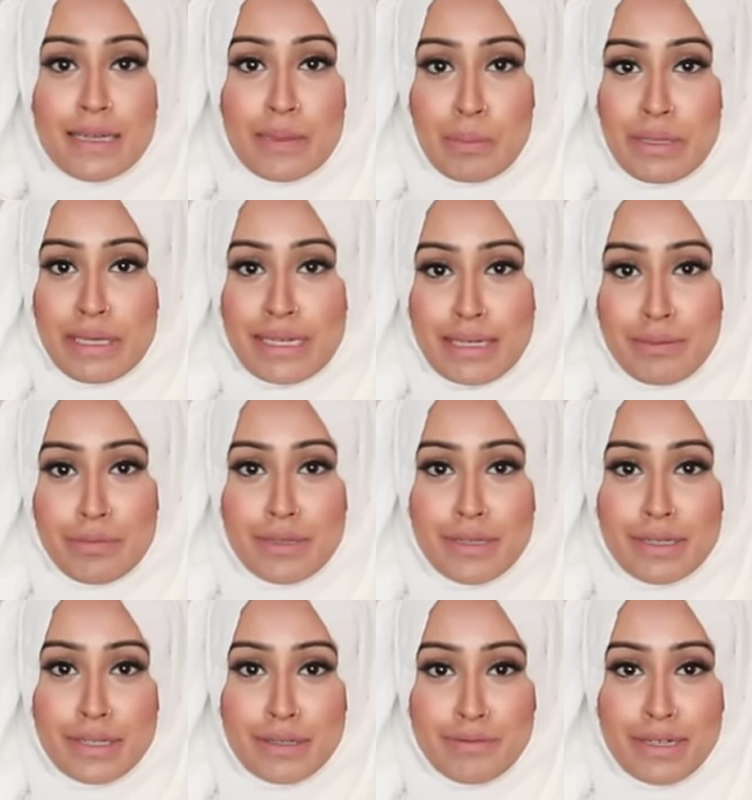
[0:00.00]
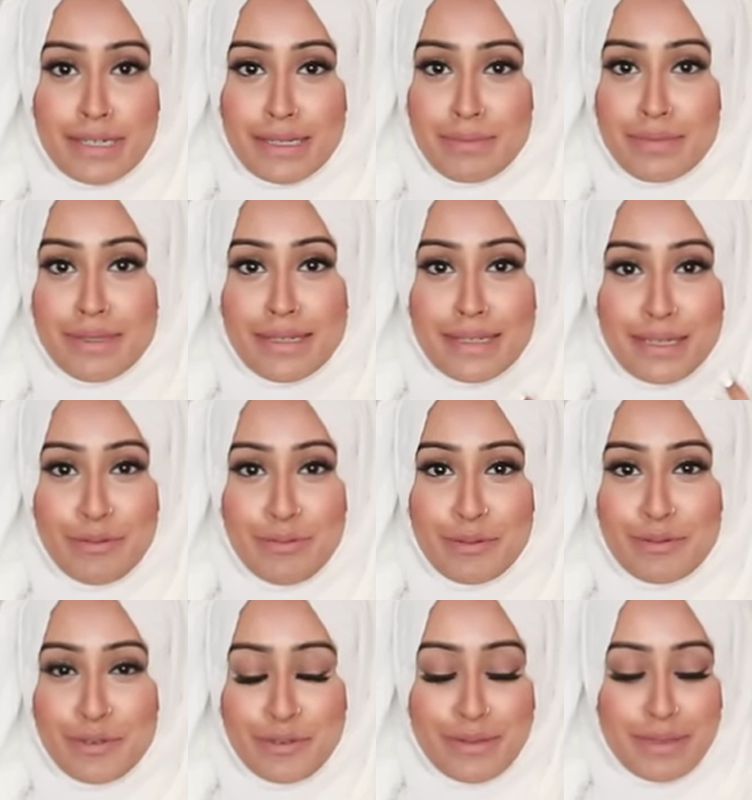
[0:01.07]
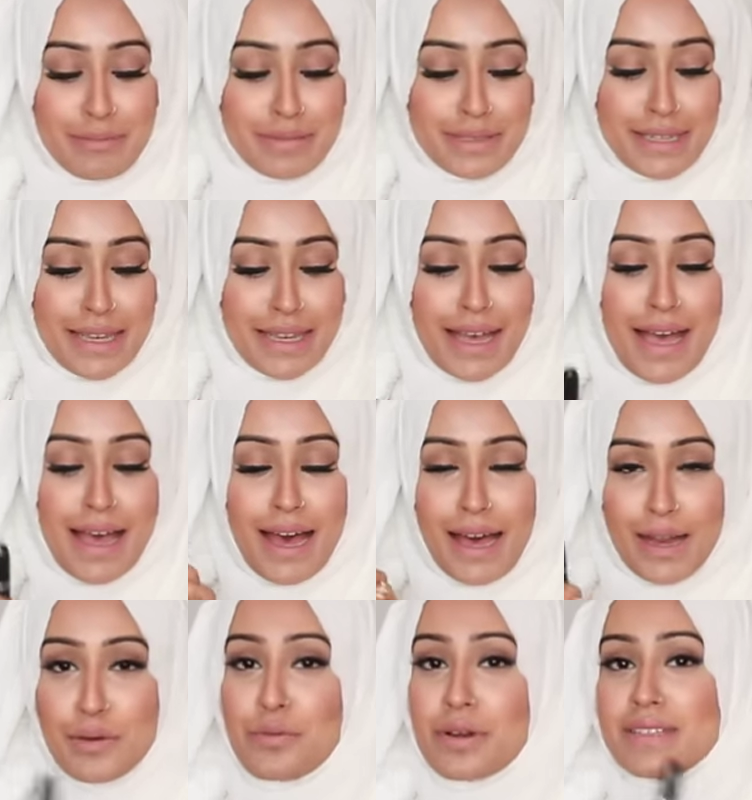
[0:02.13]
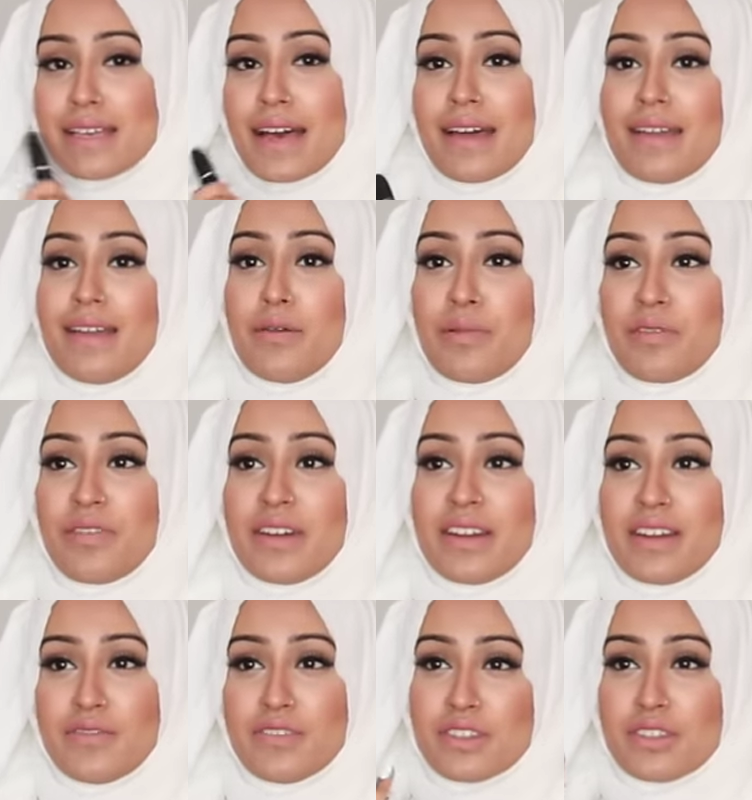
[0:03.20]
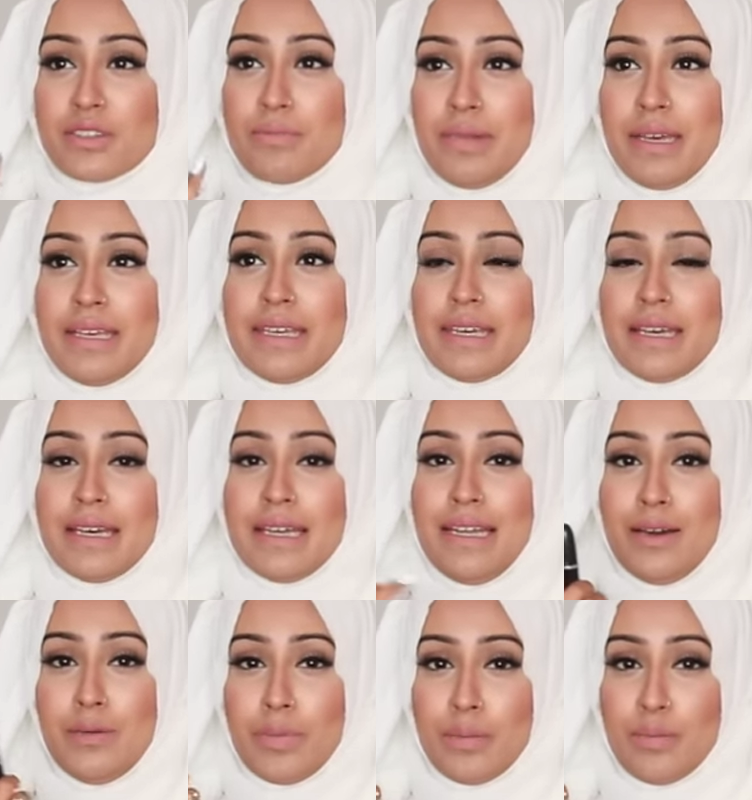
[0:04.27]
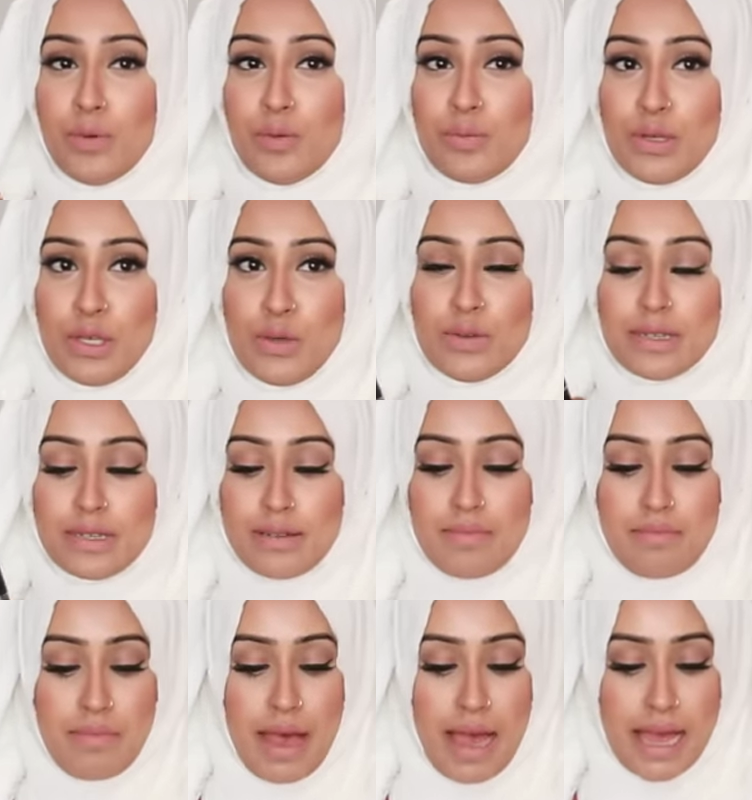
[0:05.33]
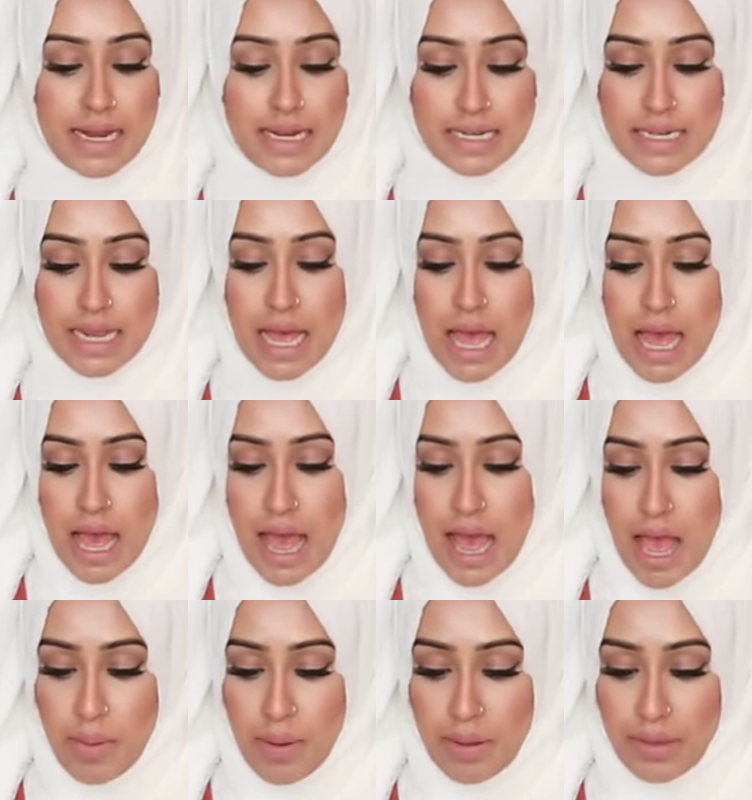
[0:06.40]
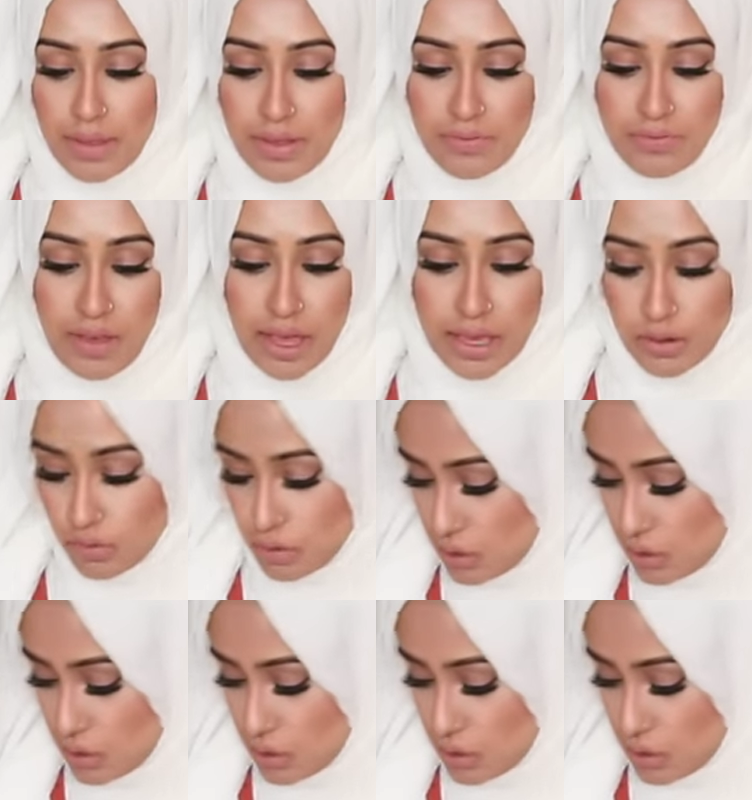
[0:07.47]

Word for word: a pink lipstick, a red lipstick, a maroon lipstick I'll always add a little bit of Honey Love just to make it a little bit more muted and matte um, and then the final